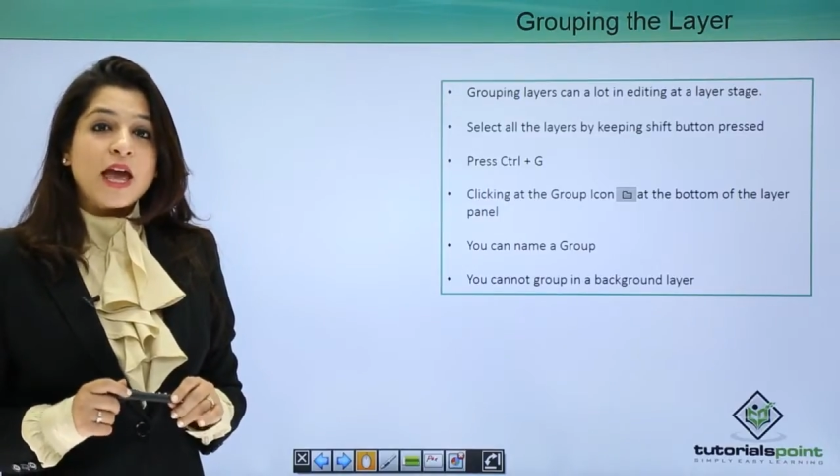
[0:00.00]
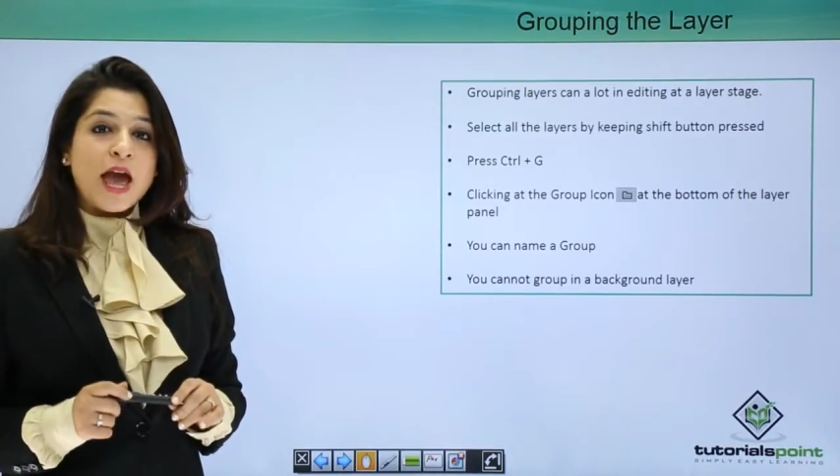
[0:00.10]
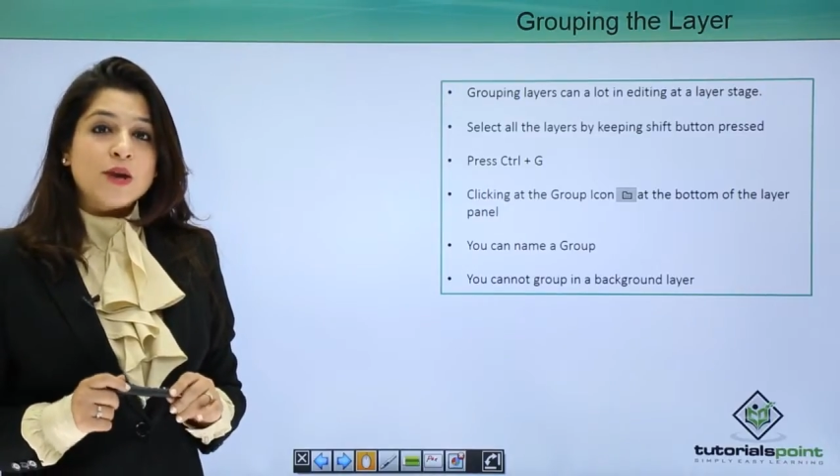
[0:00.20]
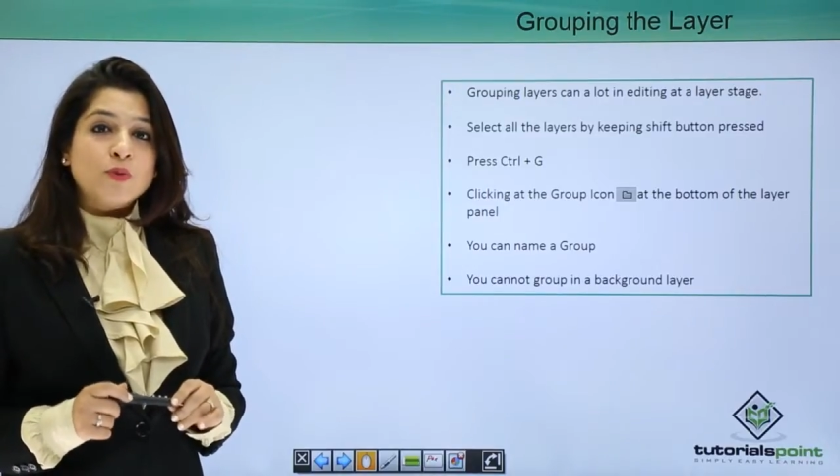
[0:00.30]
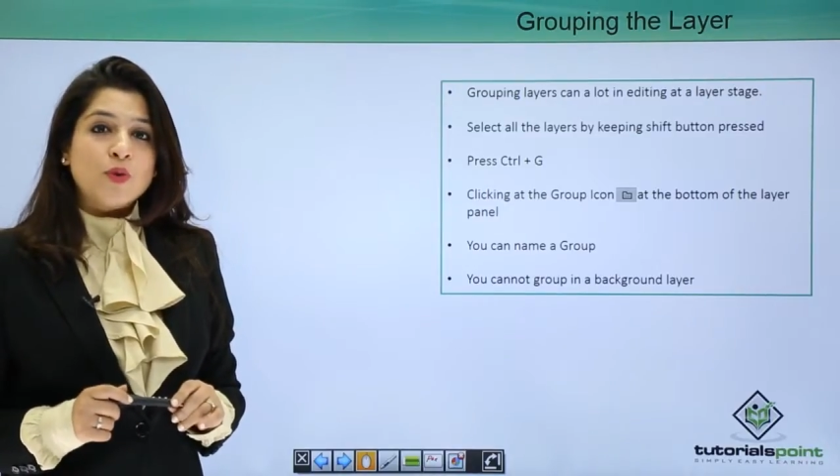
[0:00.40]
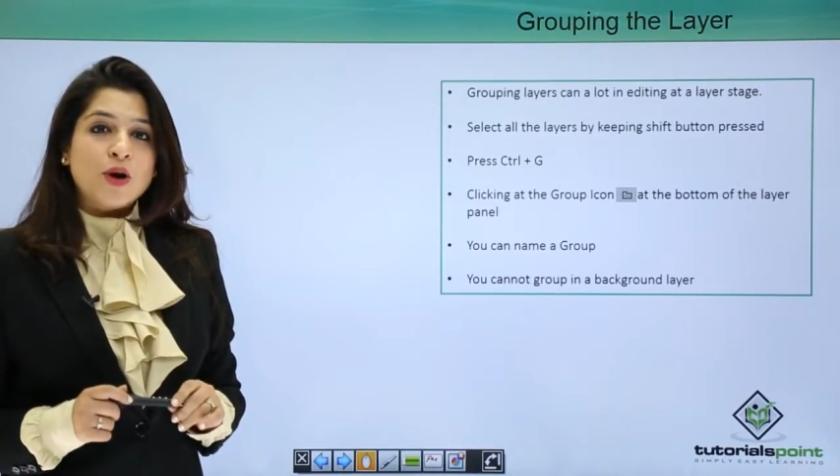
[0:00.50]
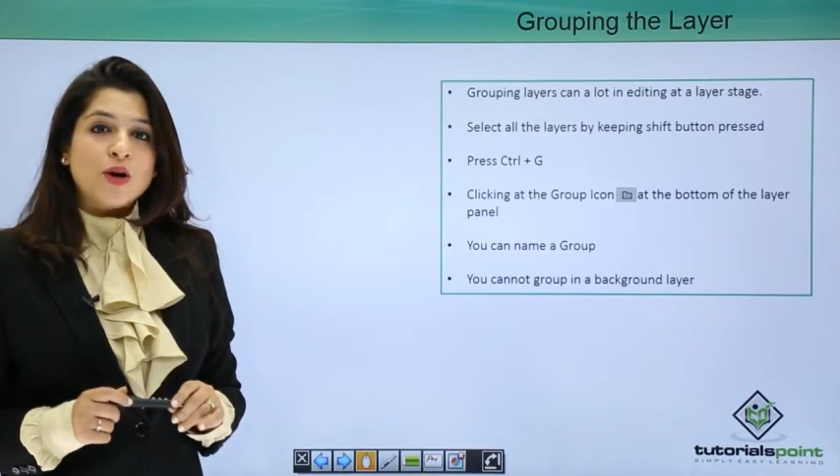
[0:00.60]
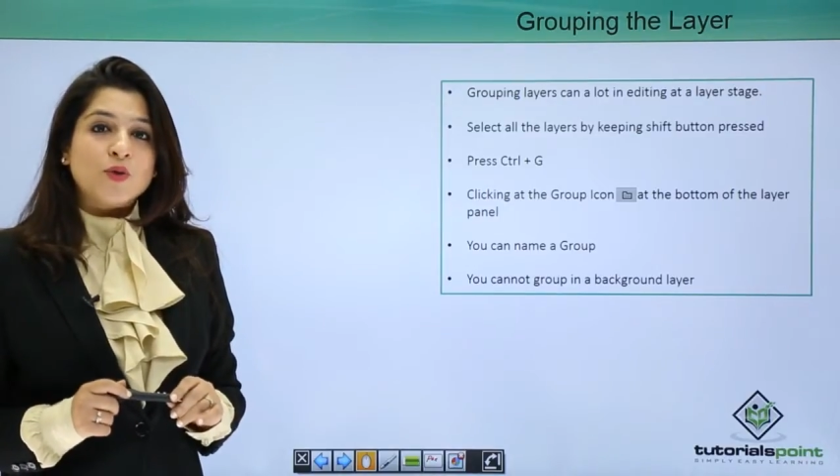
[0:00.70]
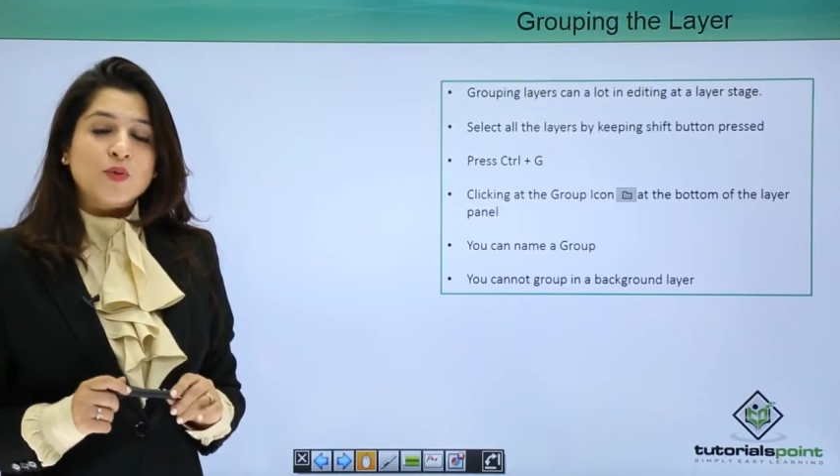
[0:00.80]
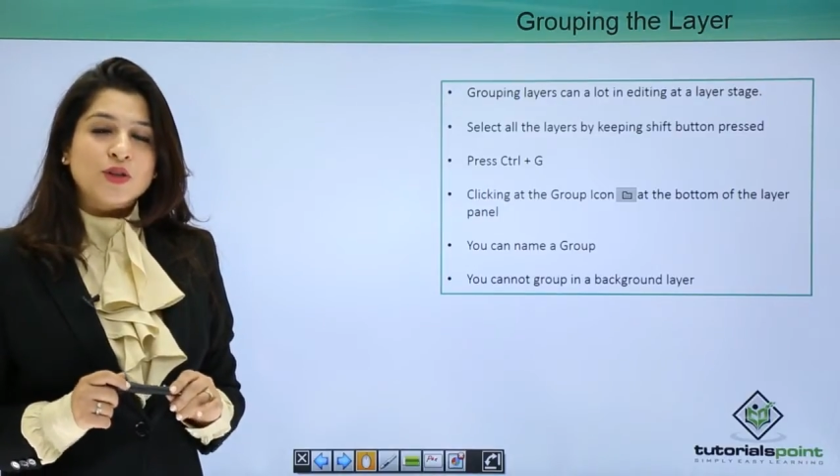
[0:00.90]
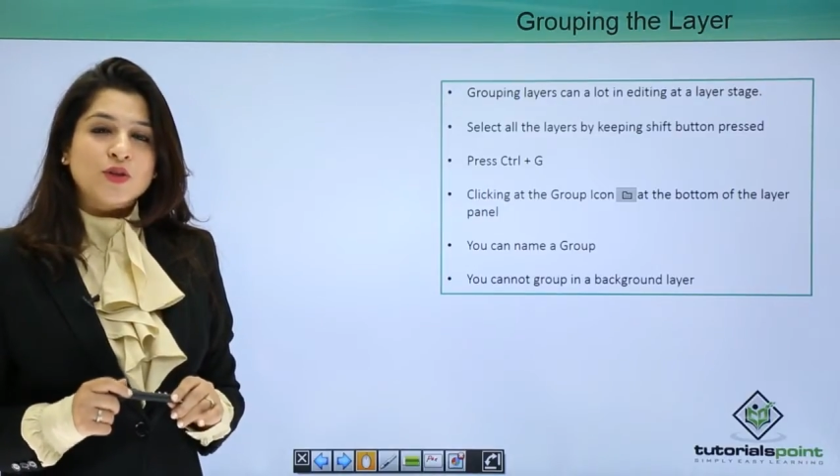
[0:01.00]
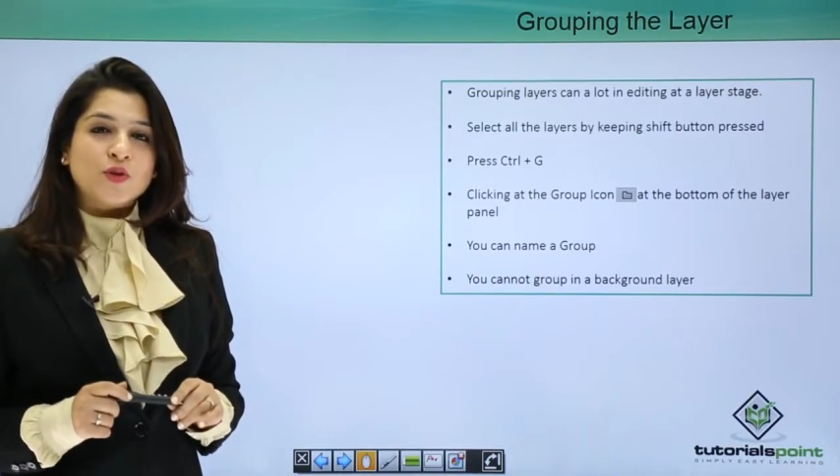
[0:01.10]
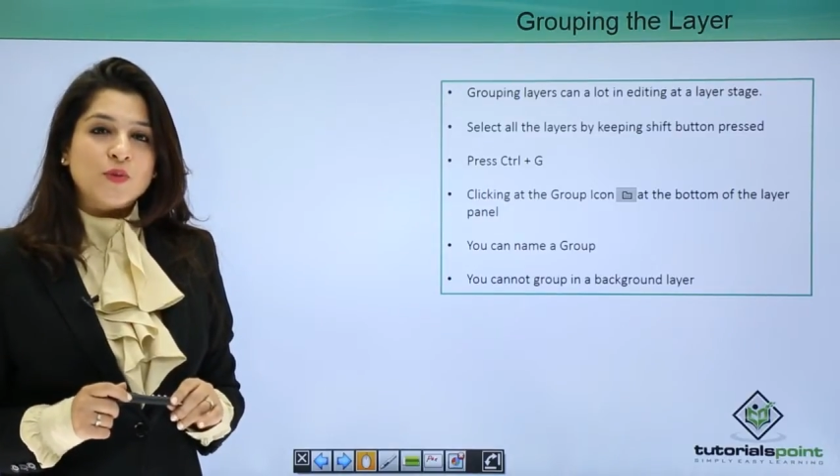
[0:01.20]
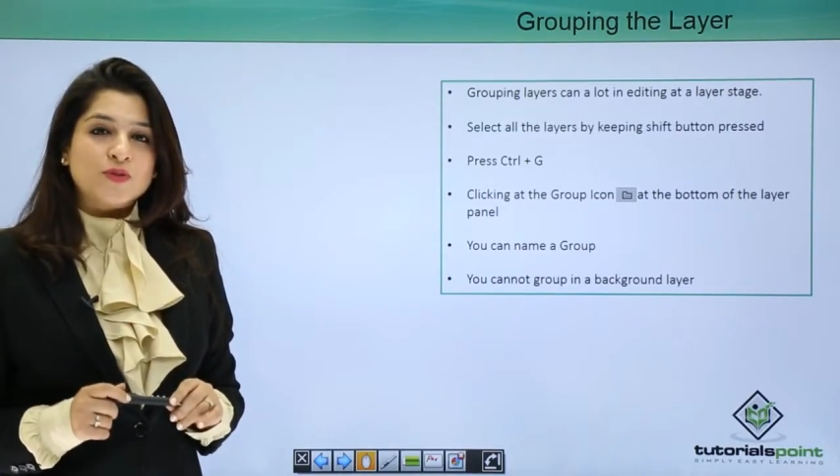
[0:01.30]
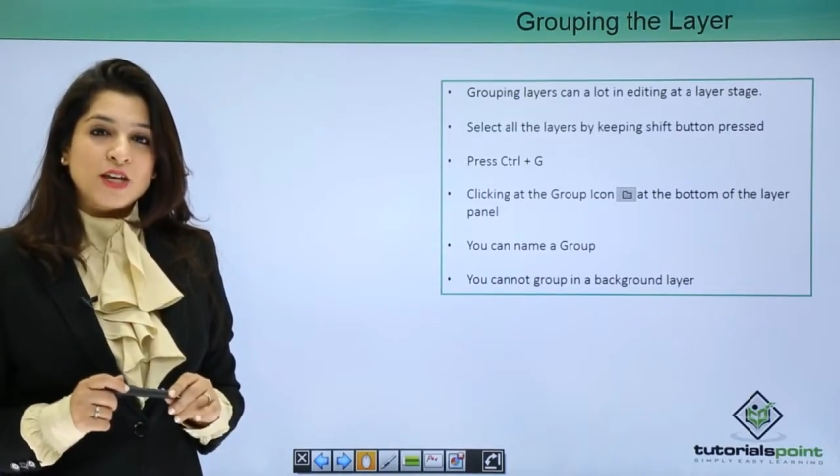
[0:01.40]
and work with
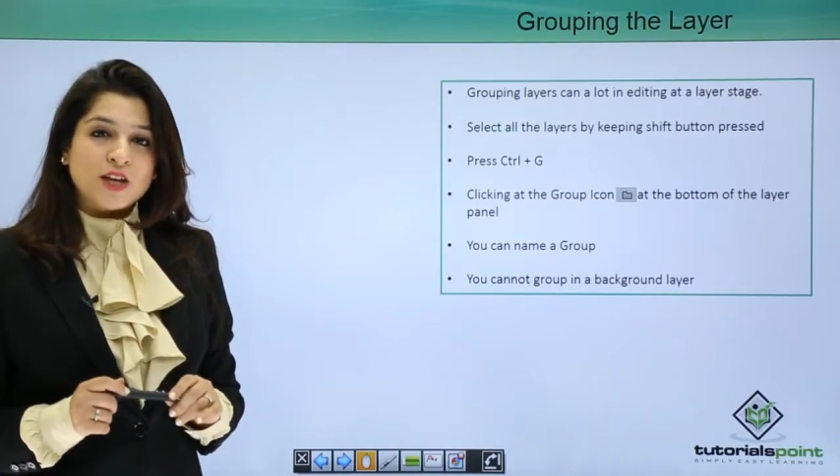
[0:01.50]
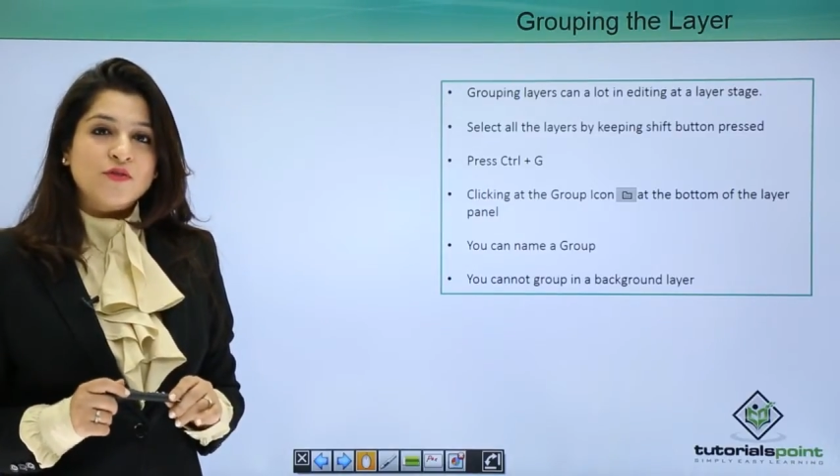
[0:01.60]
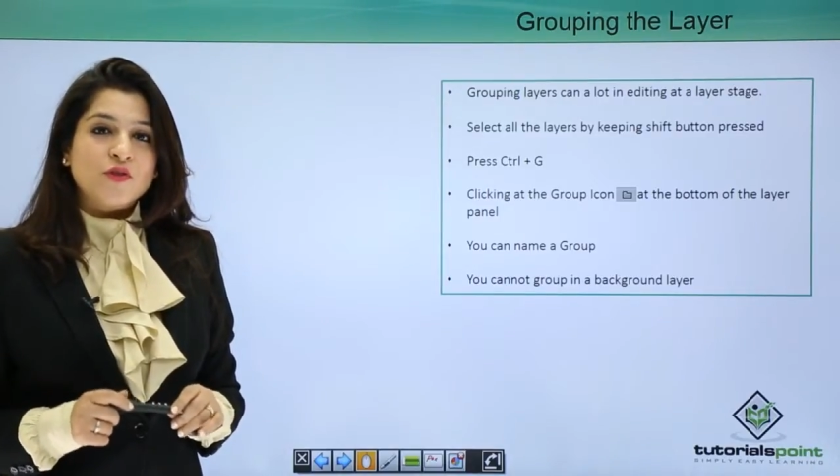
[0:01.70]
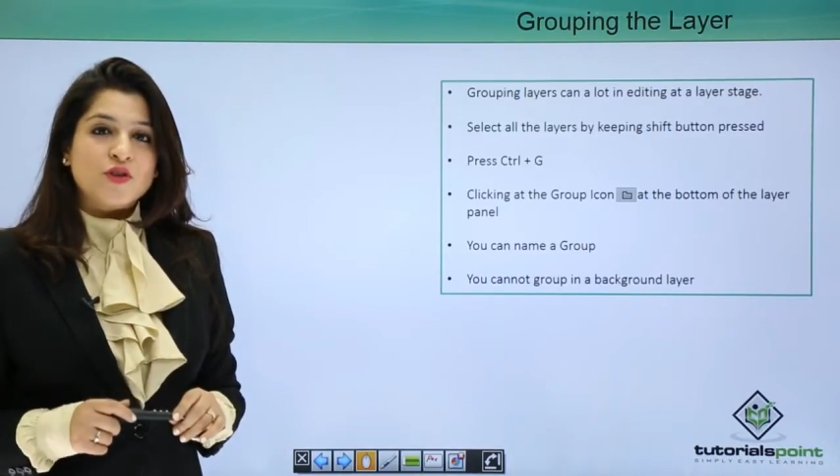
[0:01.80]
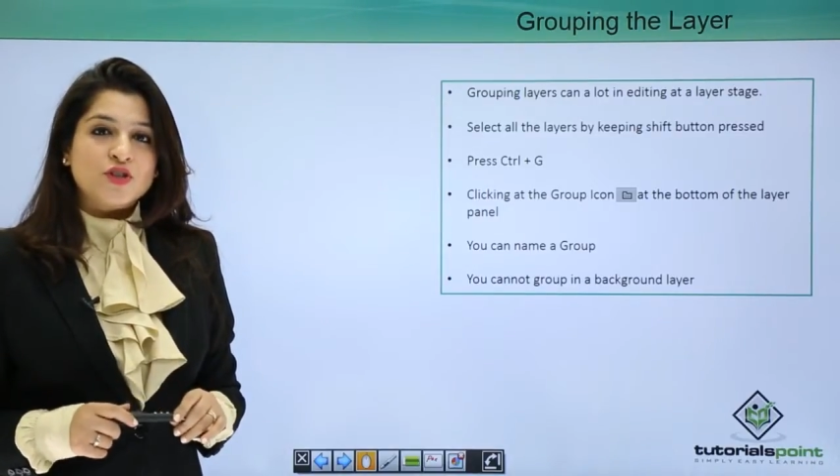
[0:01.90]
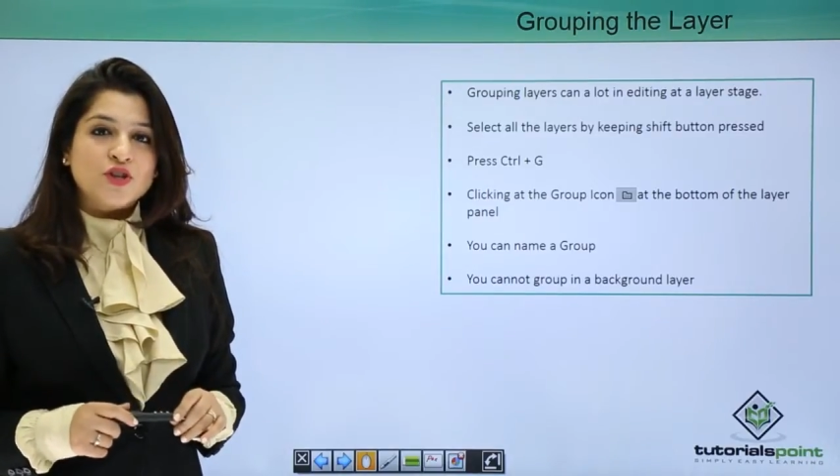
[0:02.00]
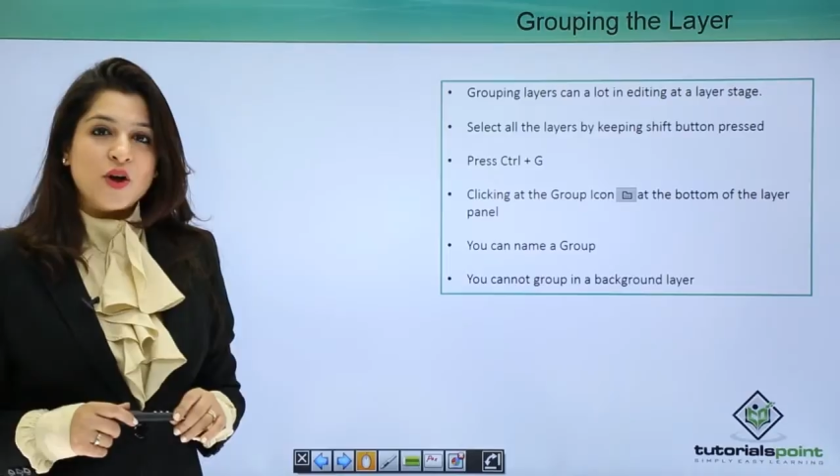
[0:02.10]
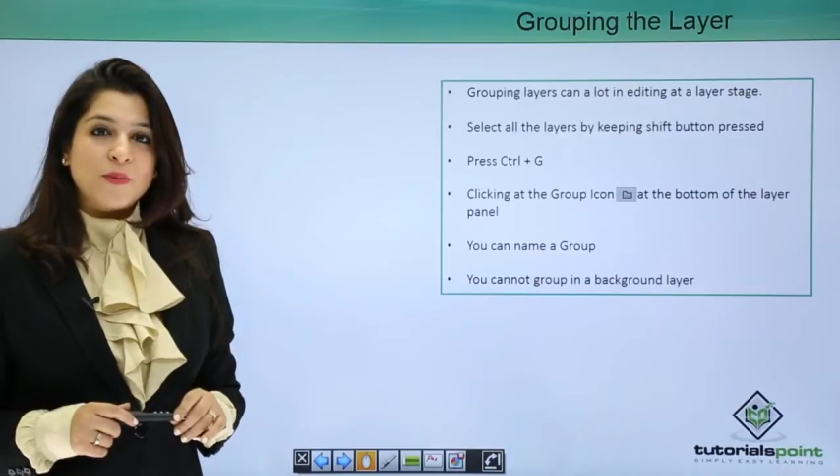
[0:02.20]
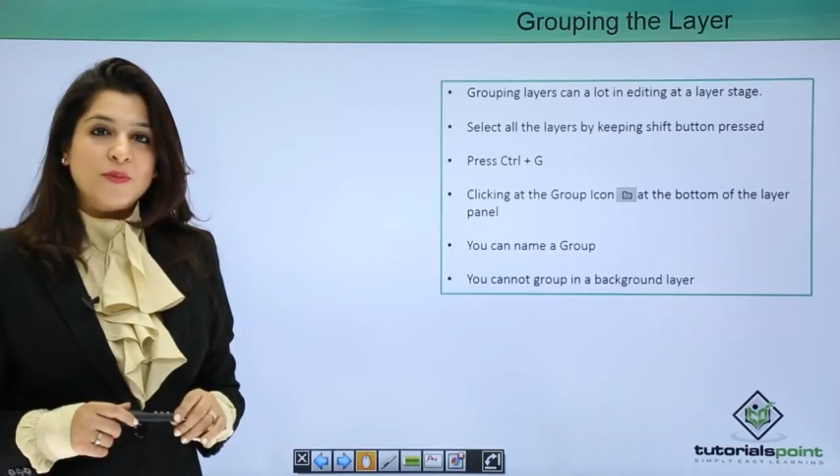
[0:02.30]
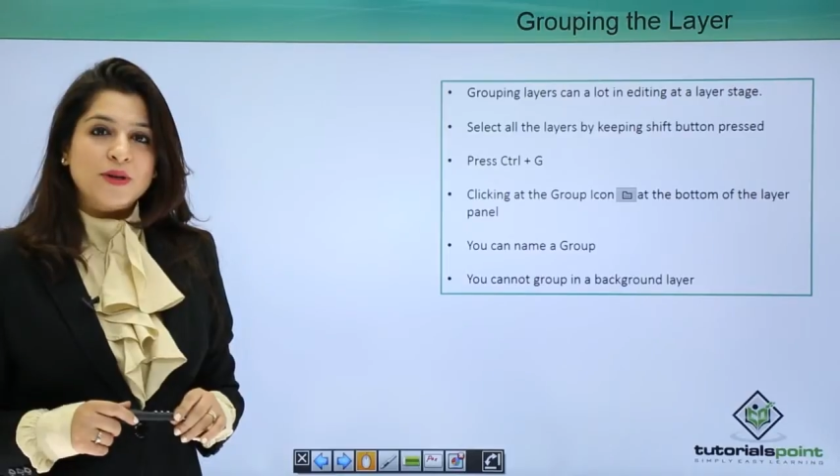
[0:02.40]
groups in Photoshop.